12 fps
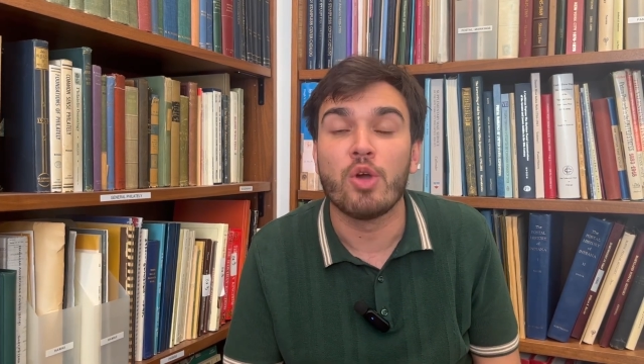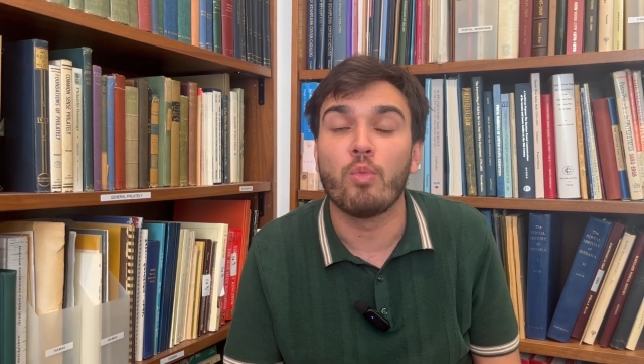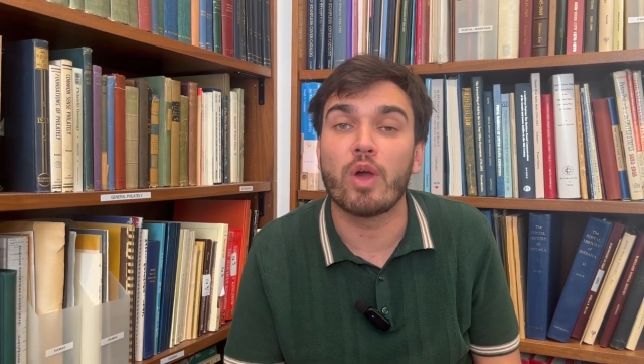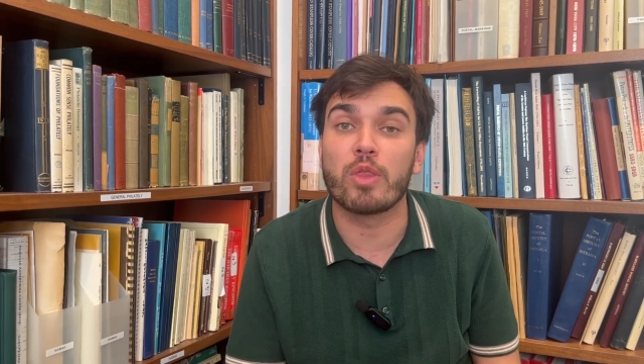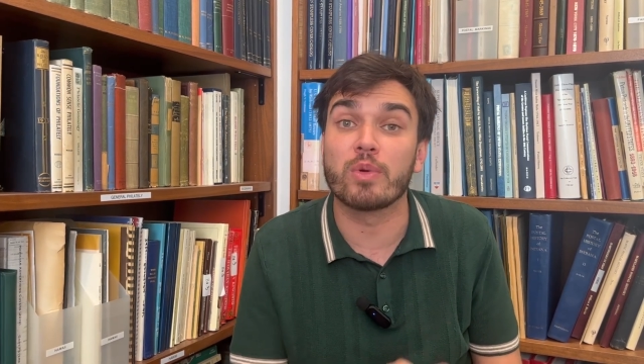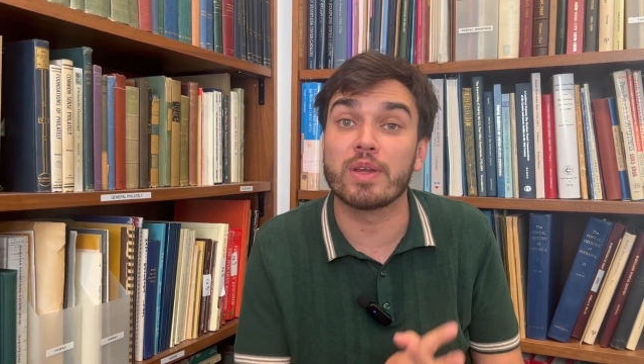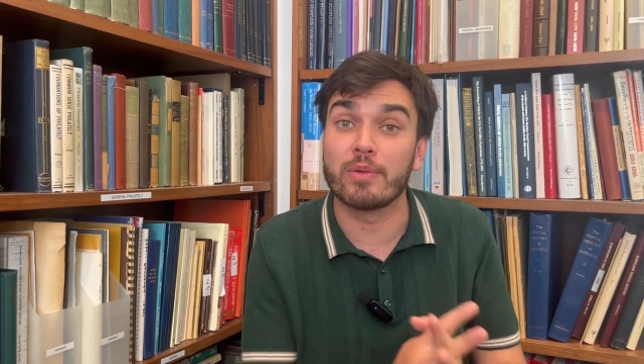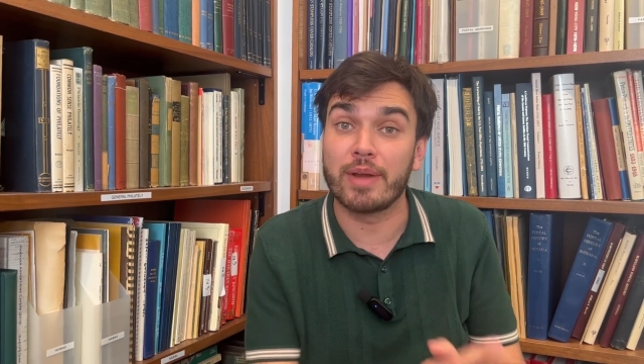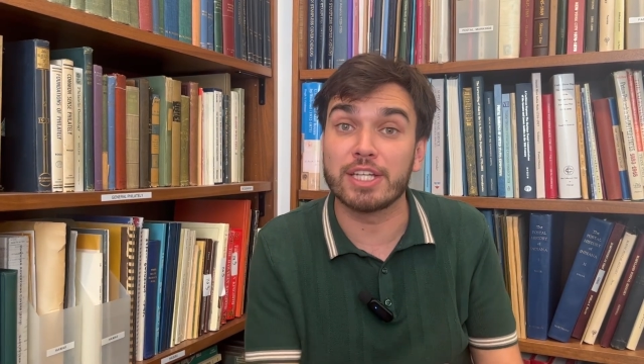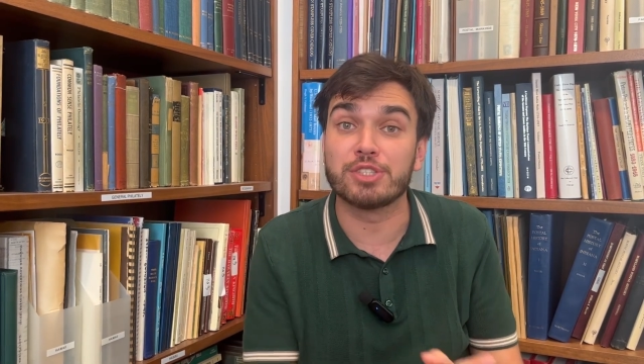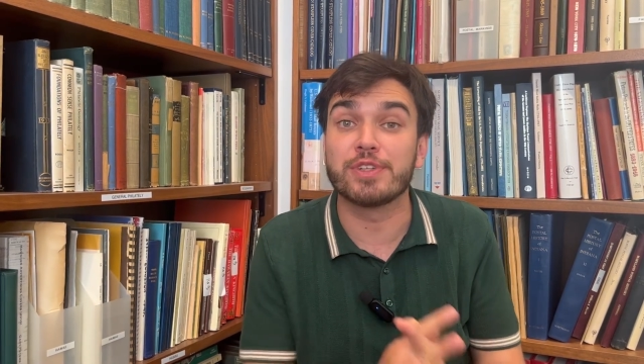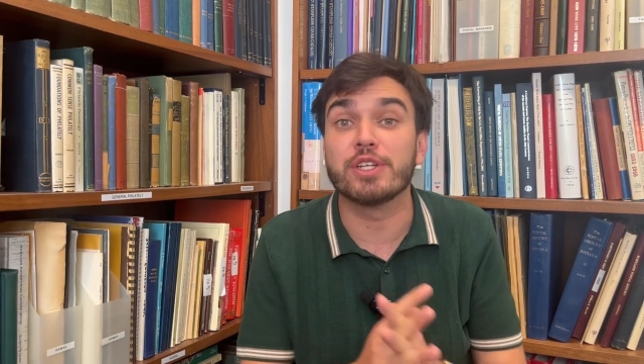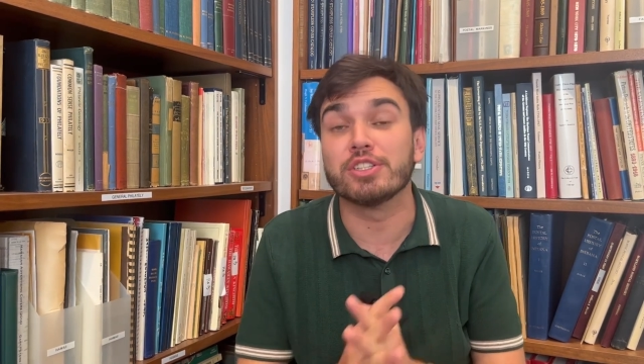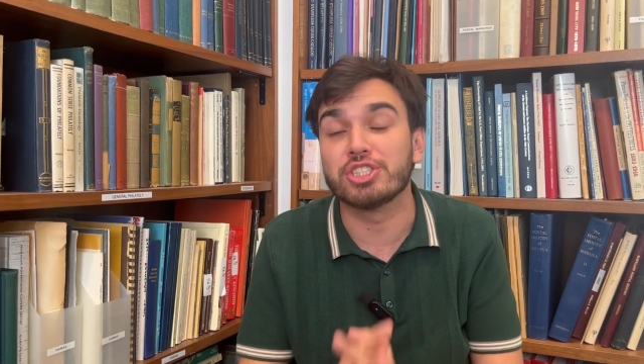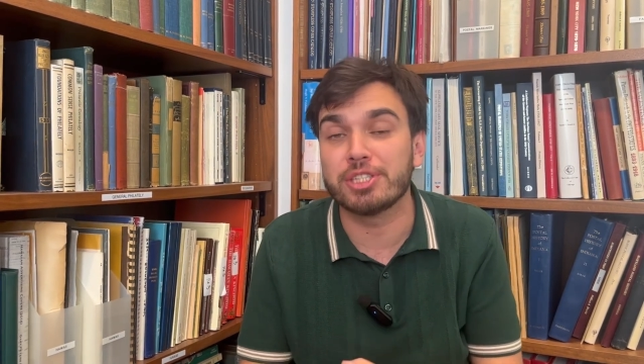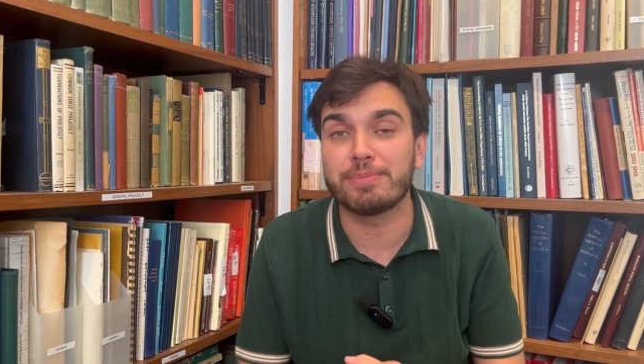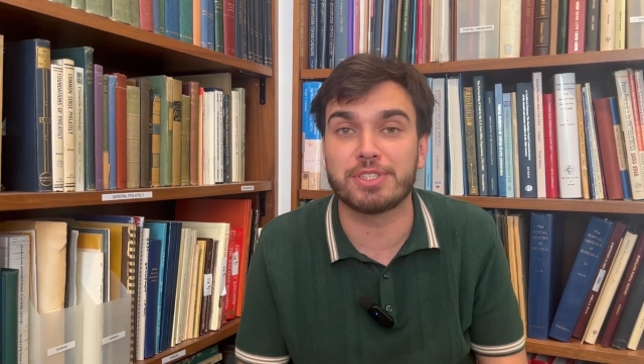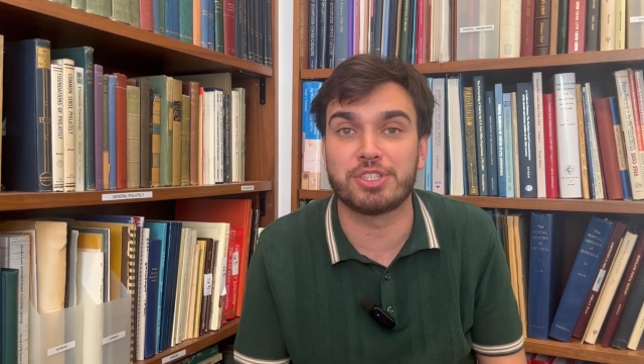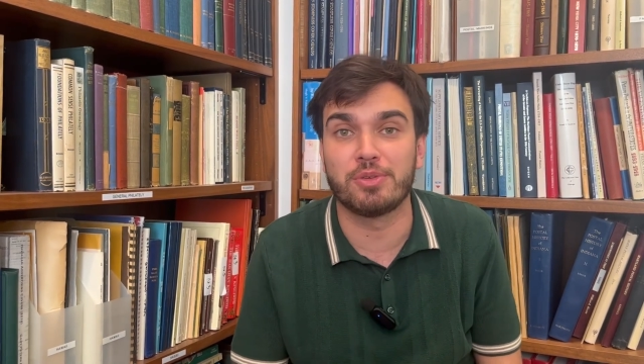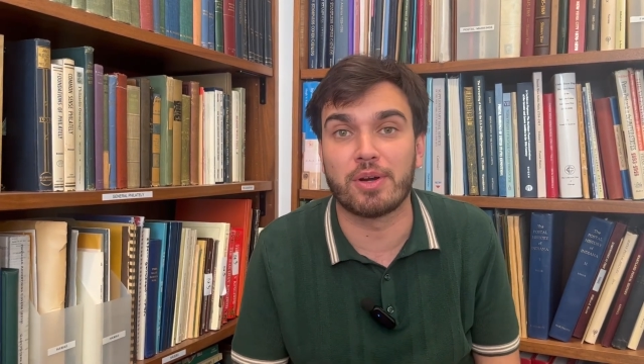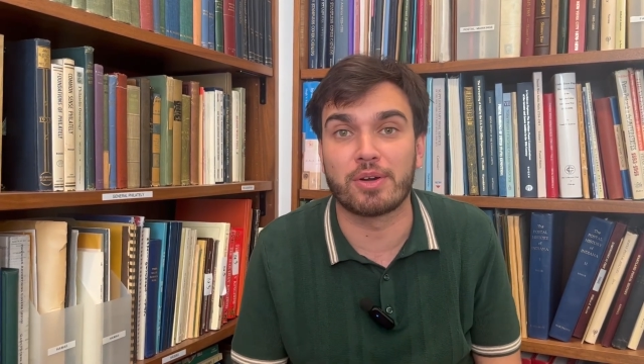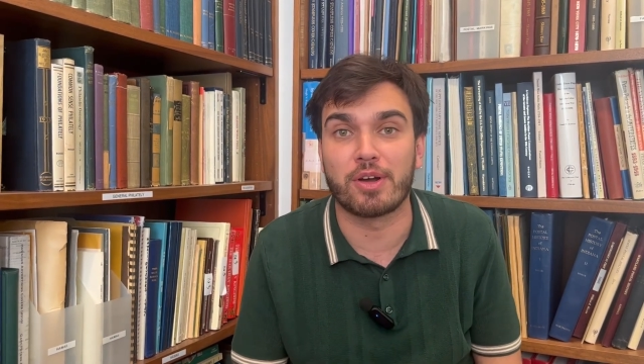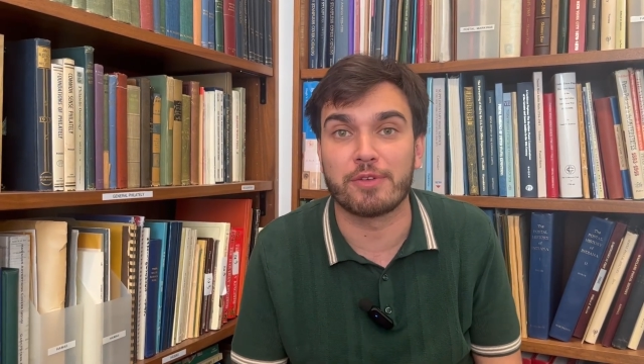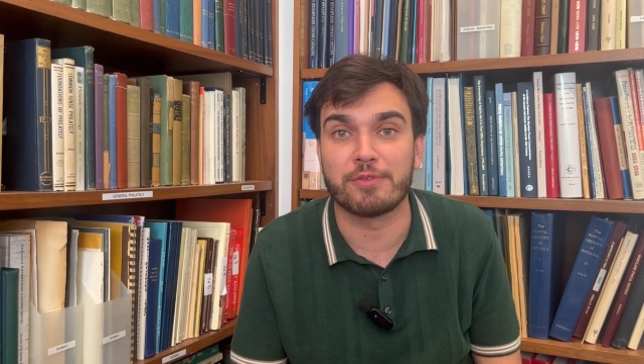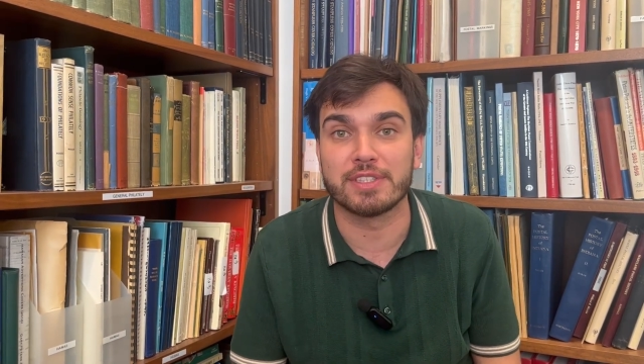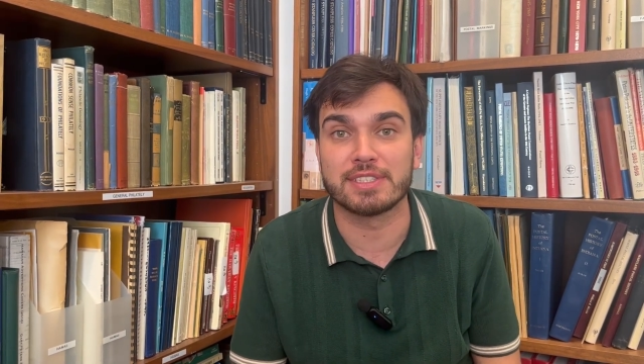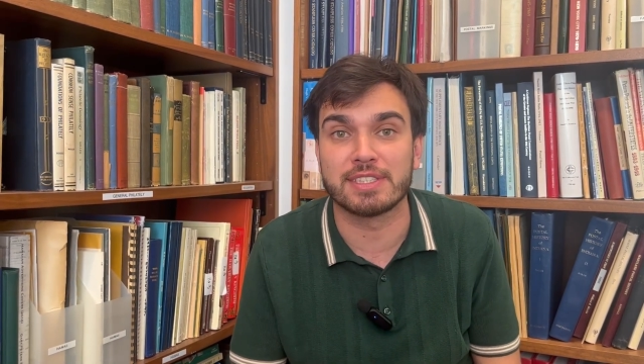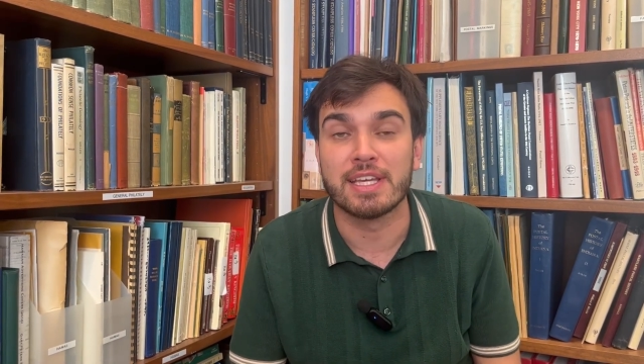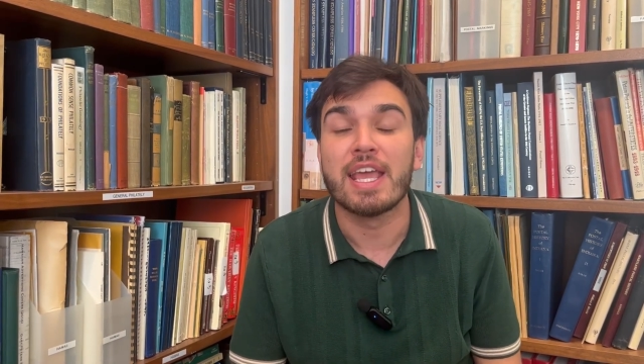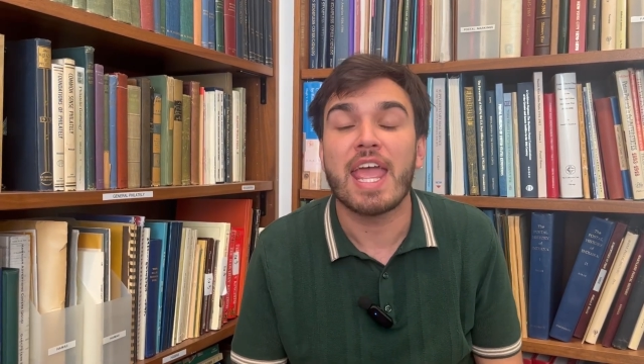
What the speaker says: whether we arrange for you to ship it to our office,